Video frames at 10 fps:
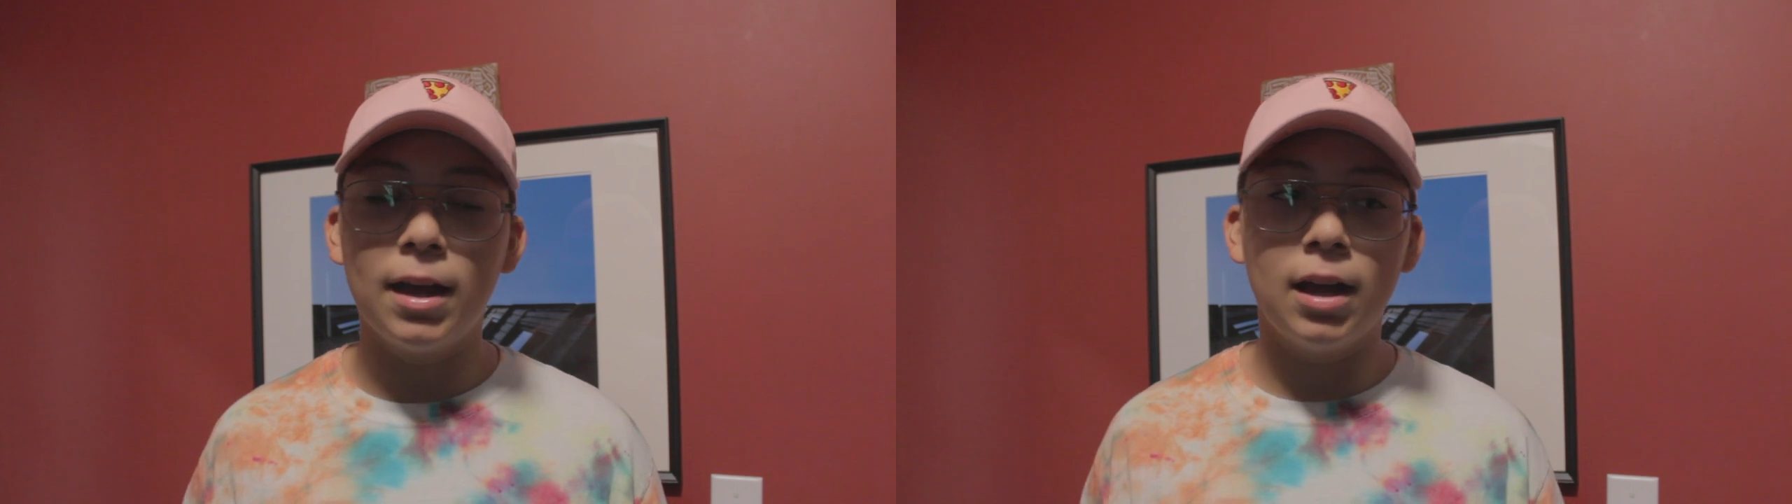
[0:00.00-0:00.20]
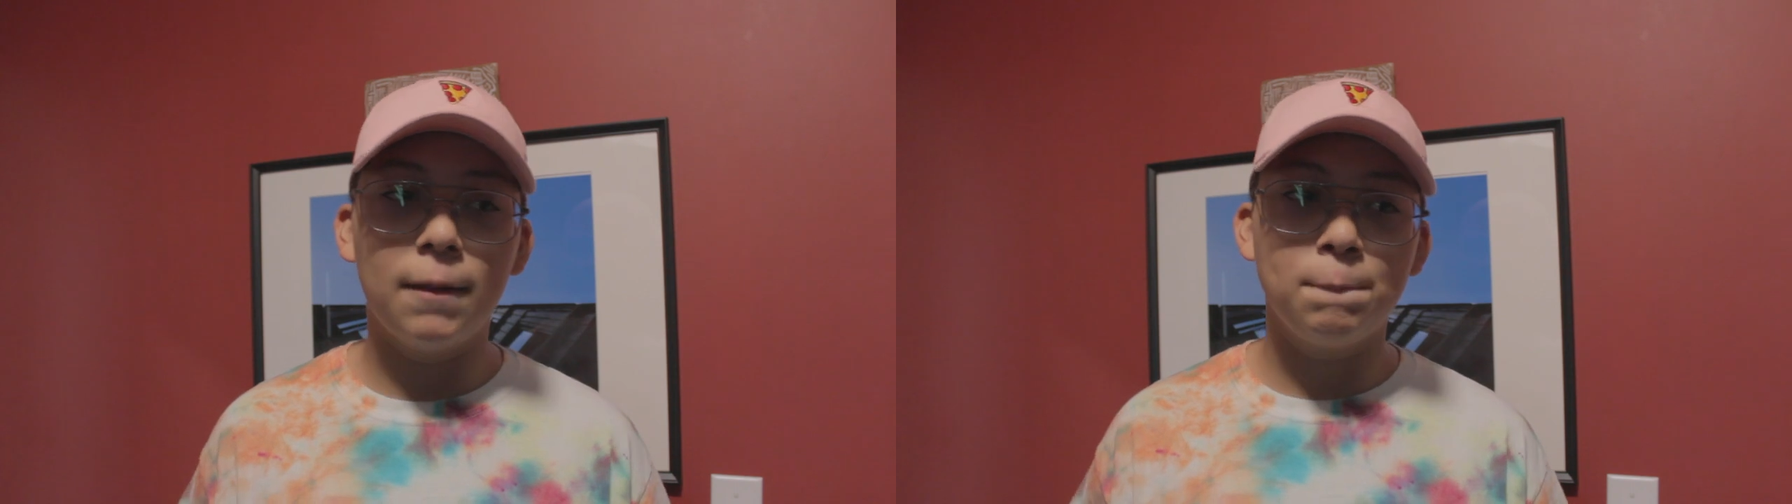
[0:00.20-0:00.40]

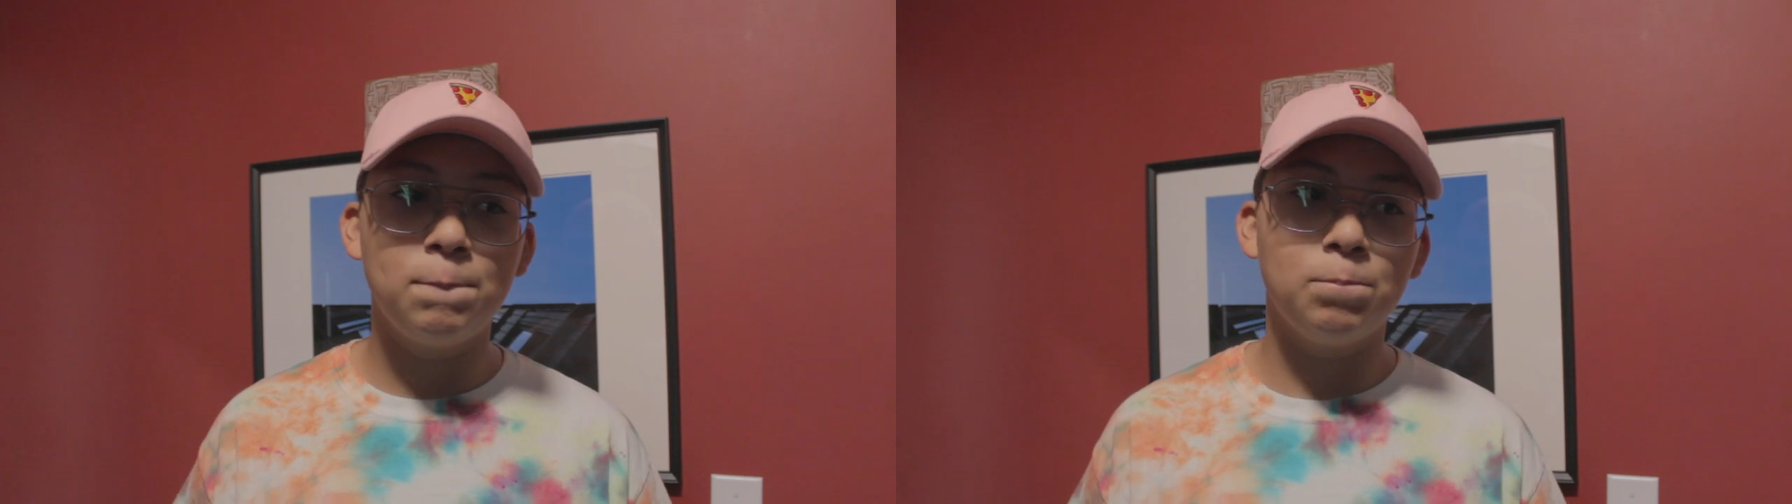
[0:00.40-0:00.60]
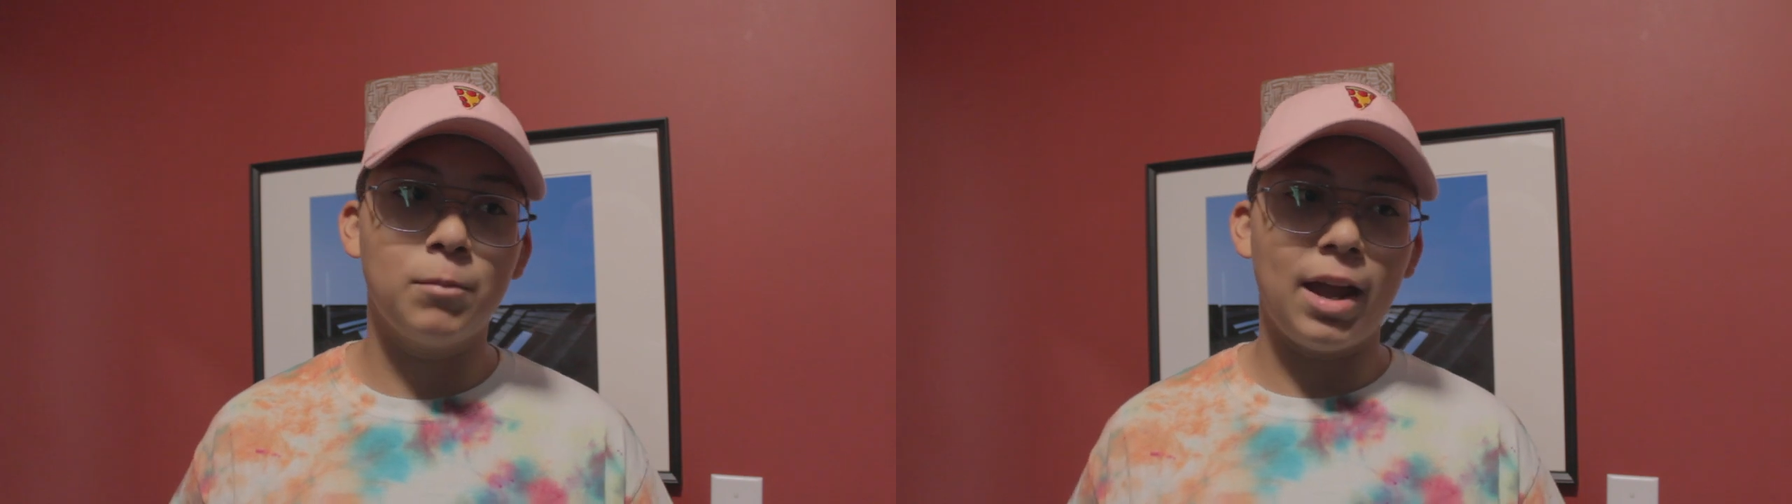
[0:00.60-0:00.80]

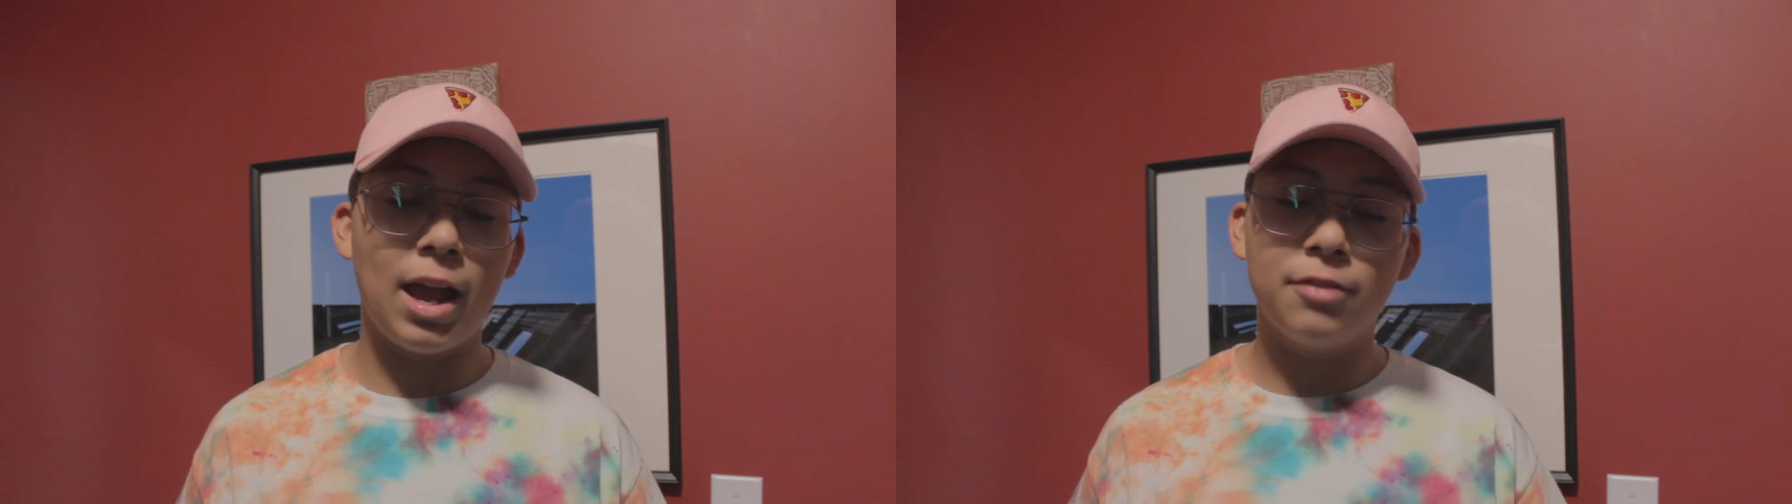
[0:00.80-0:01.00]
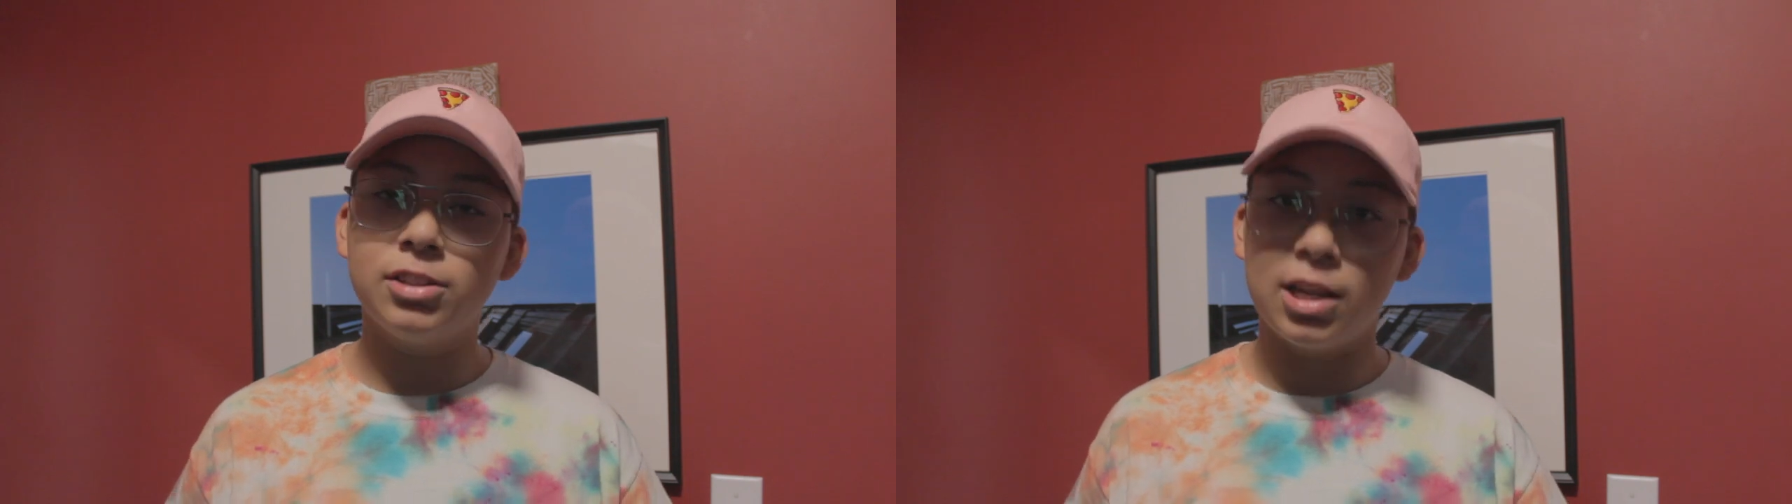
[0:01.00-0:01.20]
My
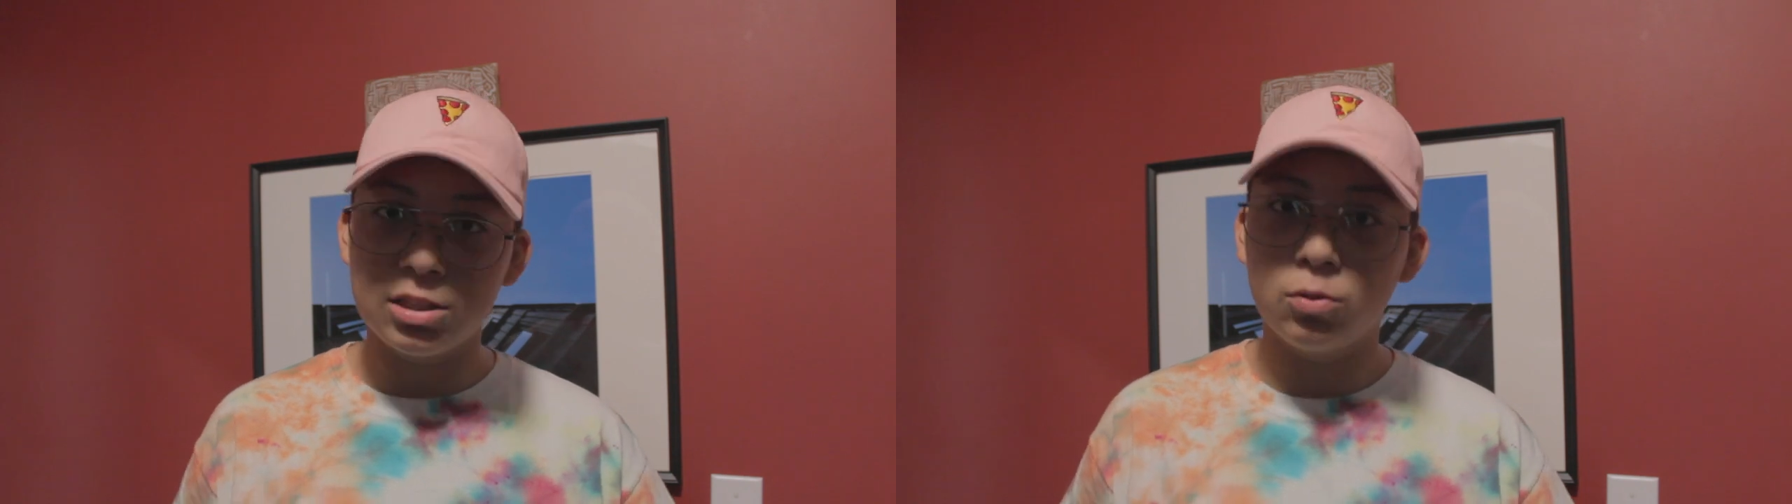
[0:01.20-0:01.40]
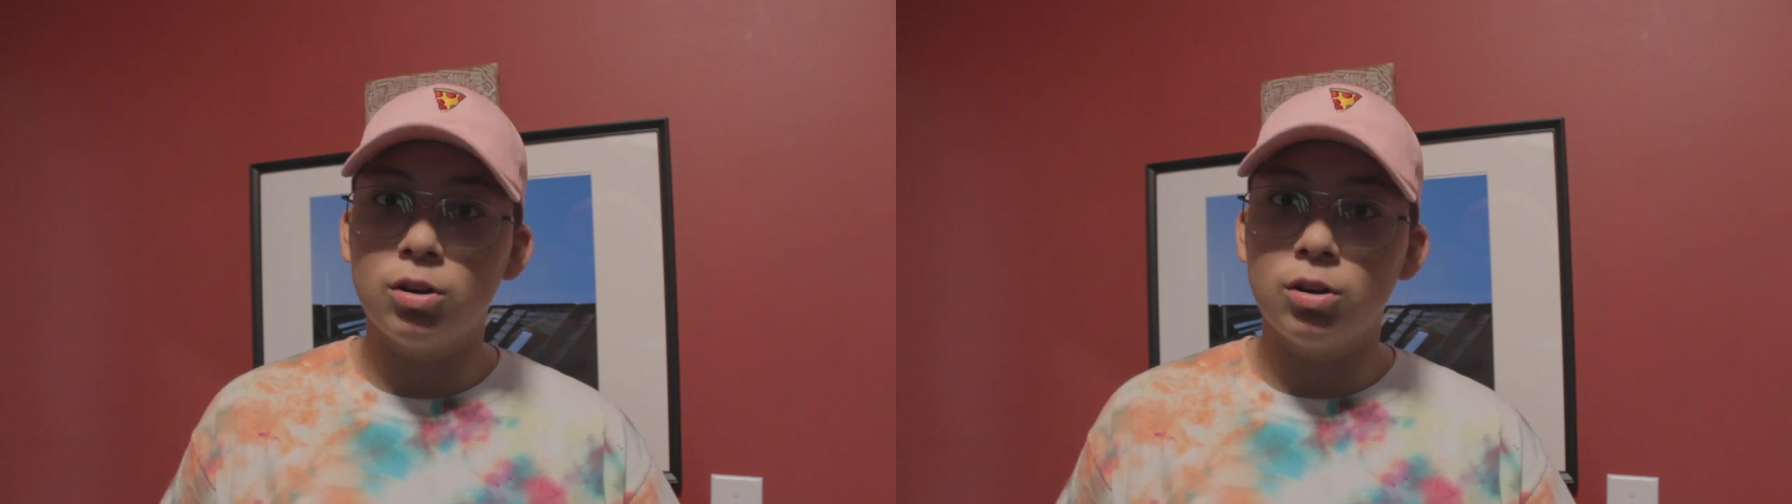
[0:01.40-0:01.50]
advertising